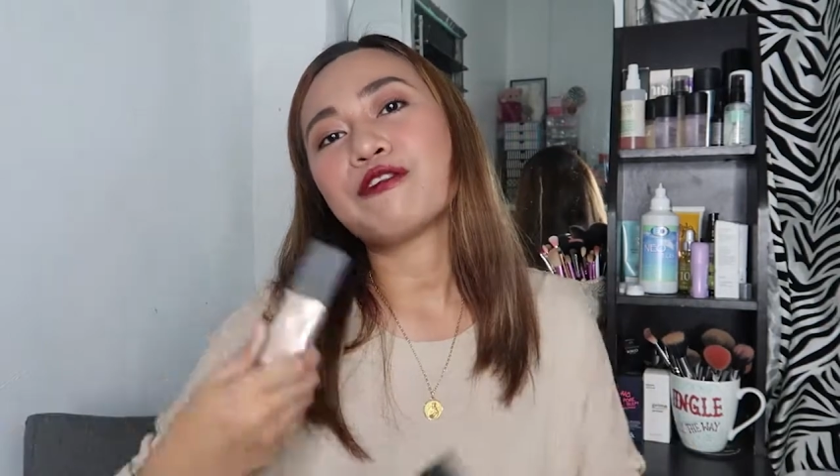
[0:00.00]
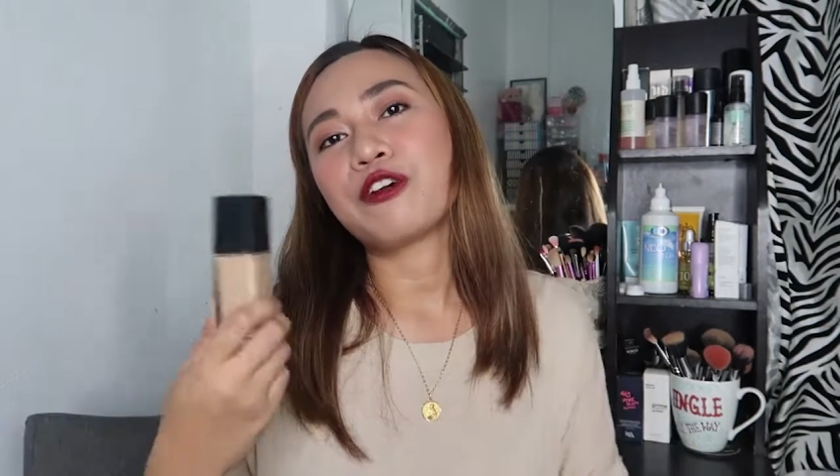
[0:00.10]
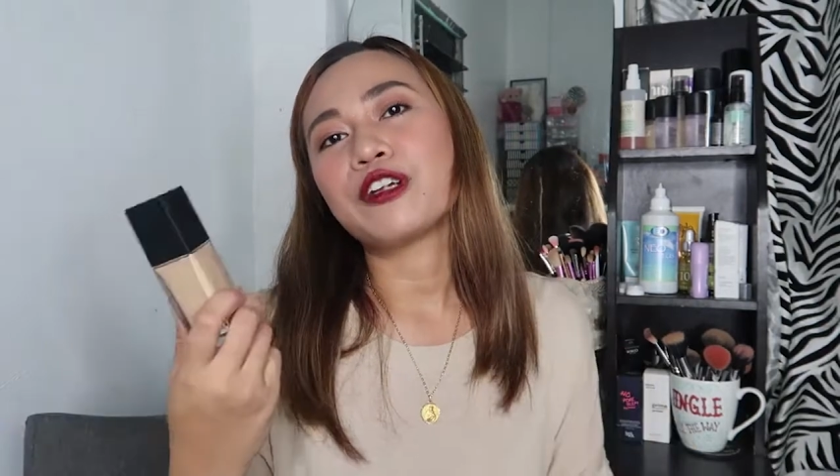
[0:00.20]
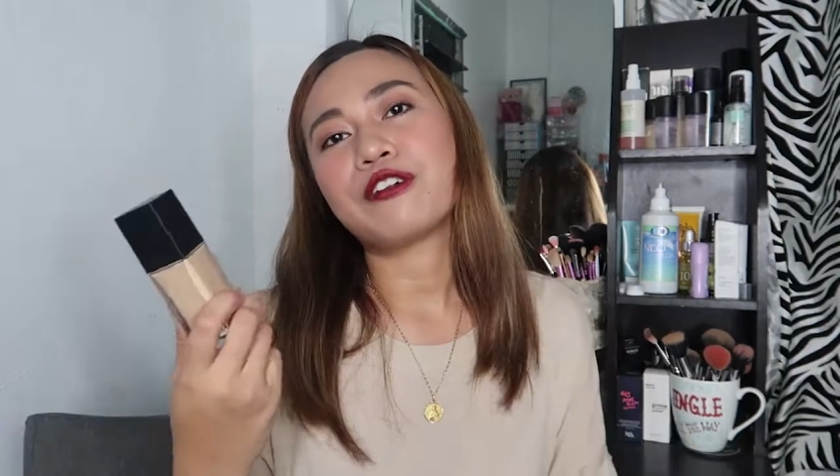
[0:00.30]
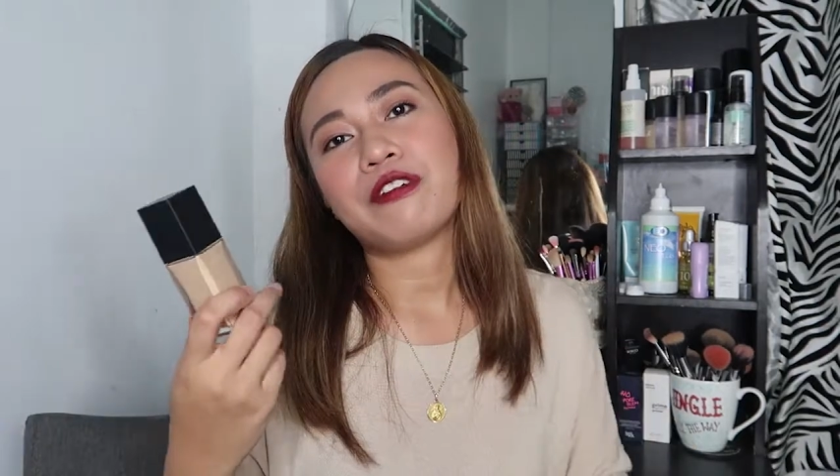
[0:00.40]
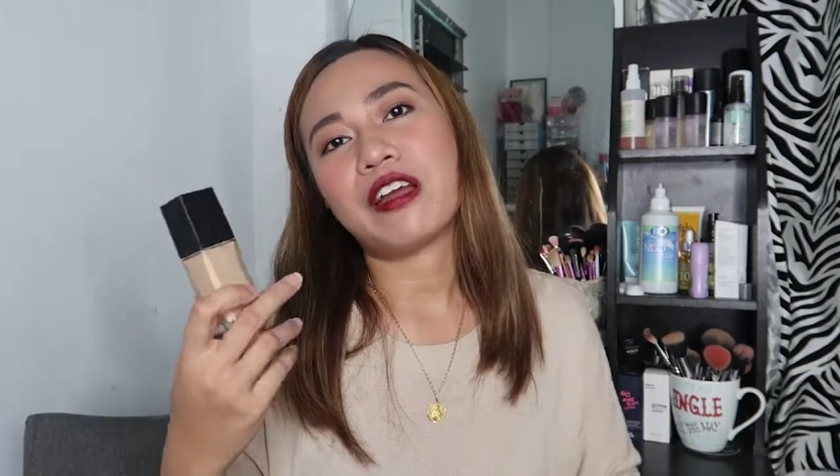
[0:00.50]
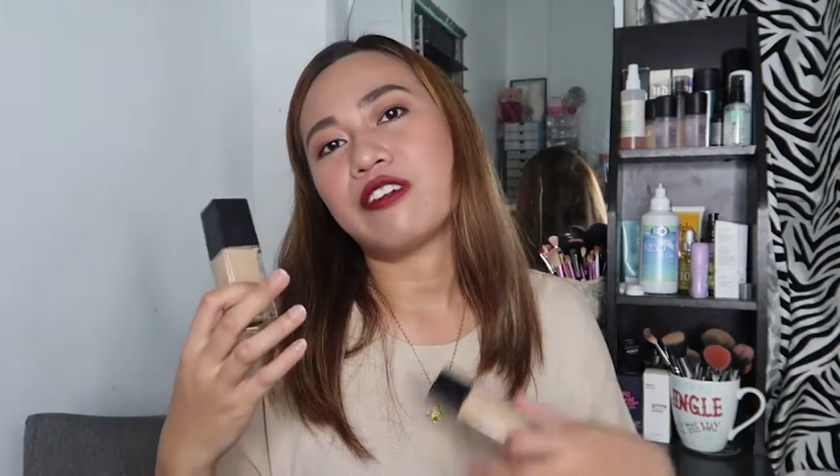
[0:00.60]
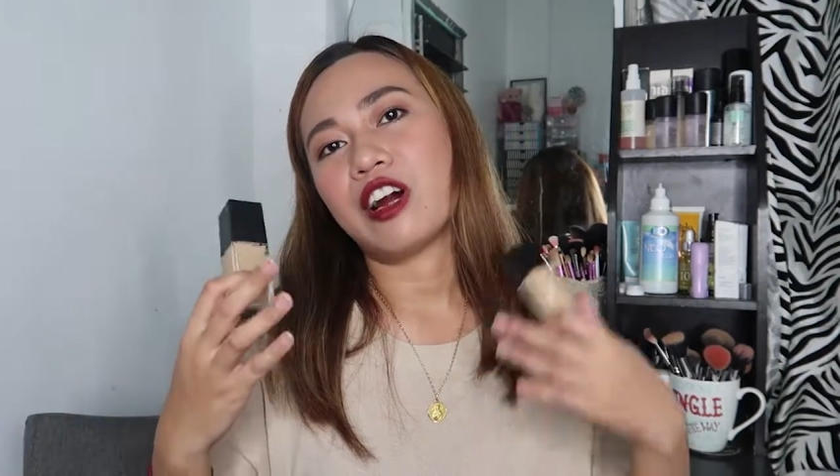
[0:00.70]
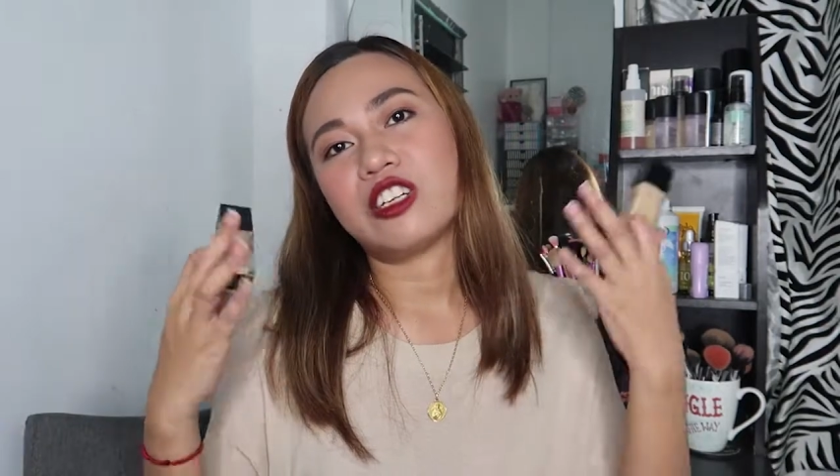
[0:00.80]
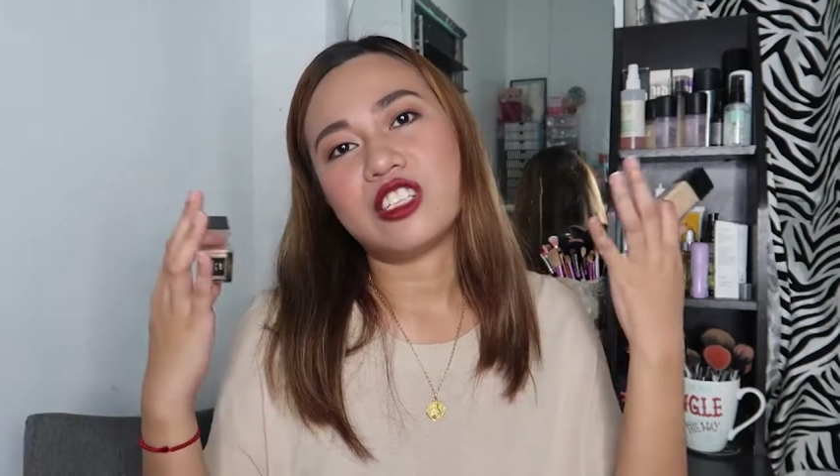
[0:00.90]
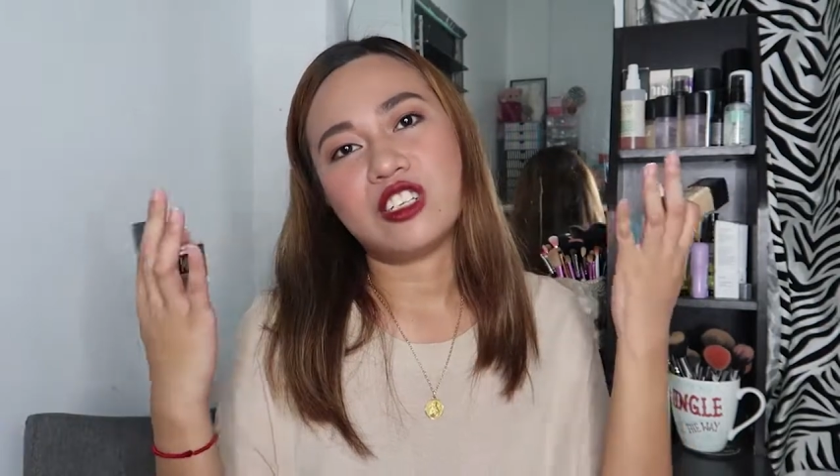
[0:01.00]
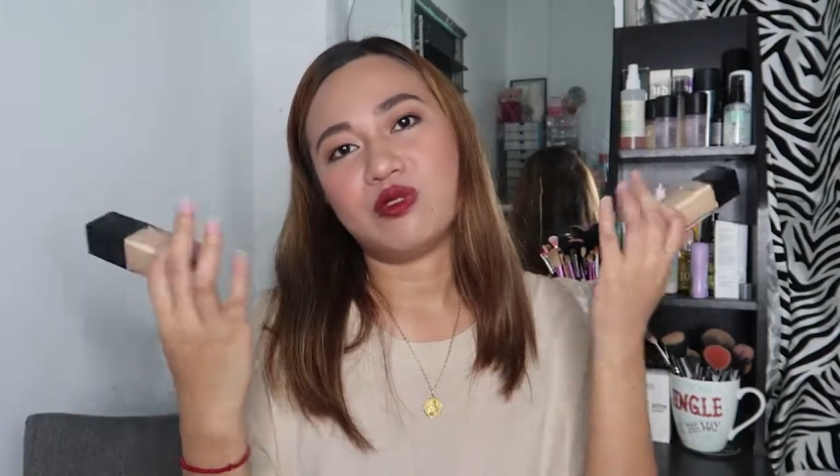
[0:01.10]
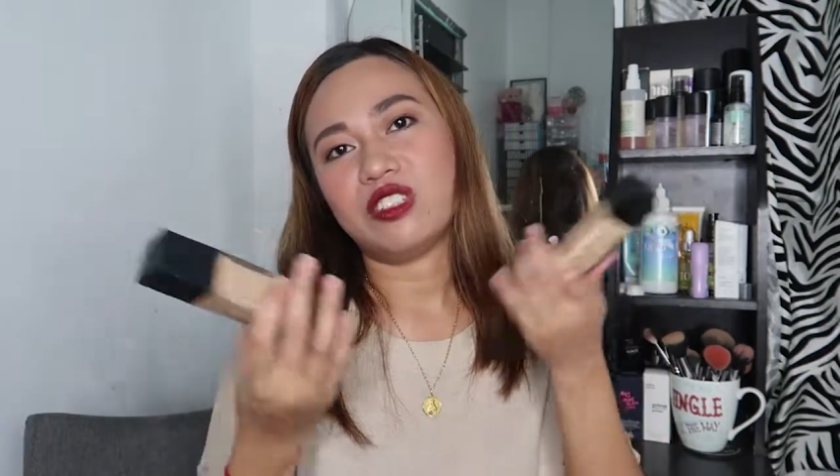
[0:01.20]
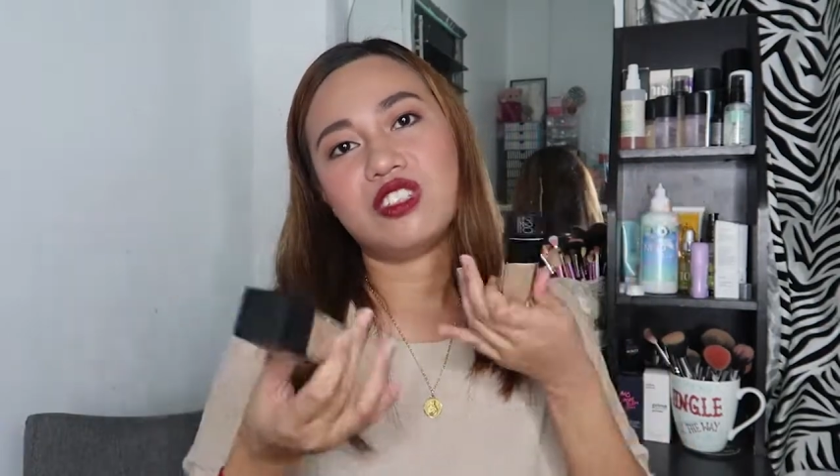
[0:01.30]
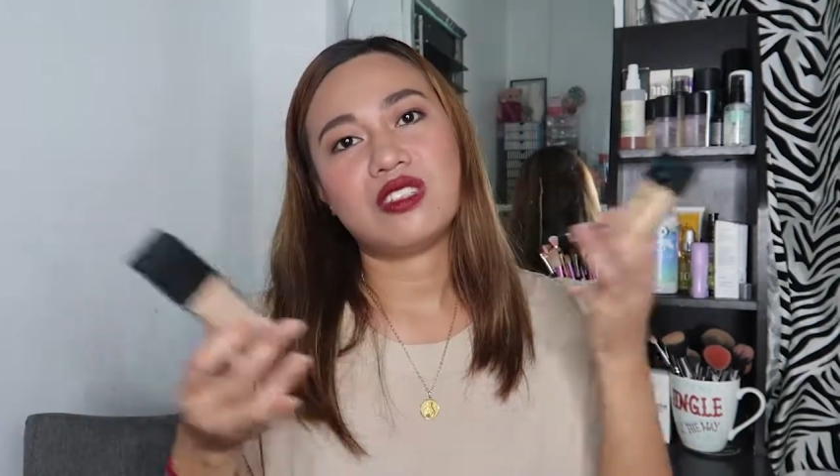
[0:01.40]
4 to 5 hours it
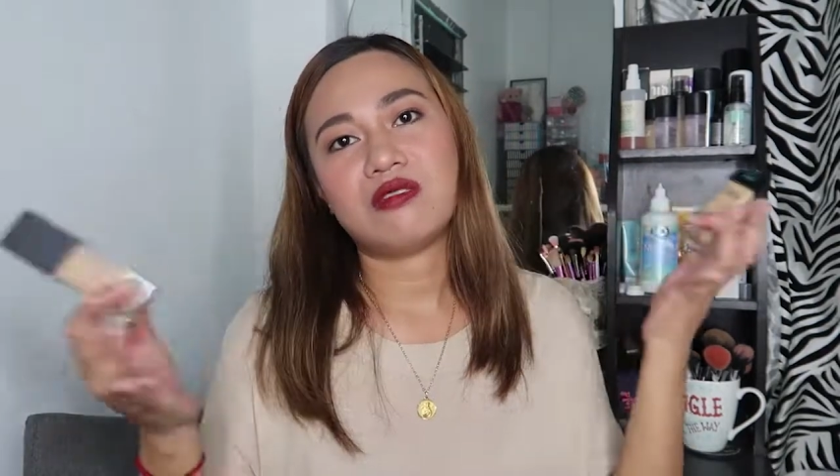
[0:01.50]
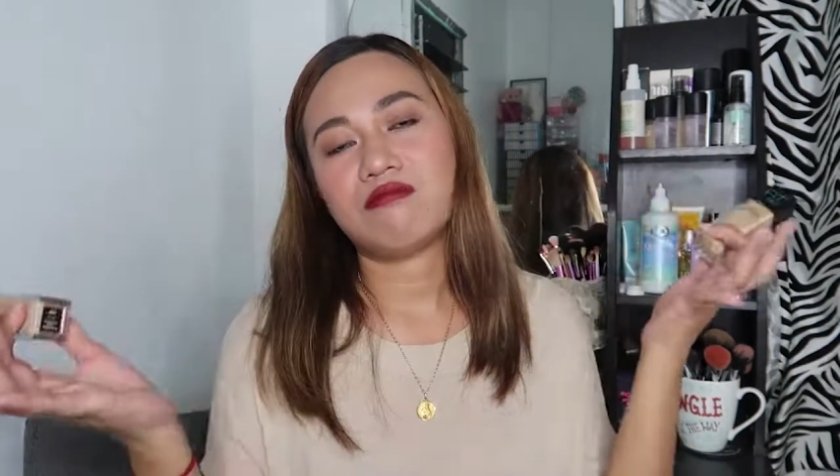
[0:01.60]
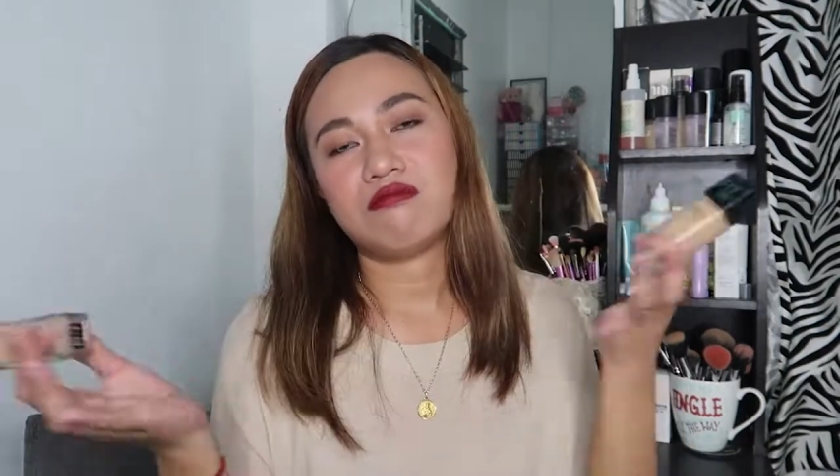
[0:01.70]
will just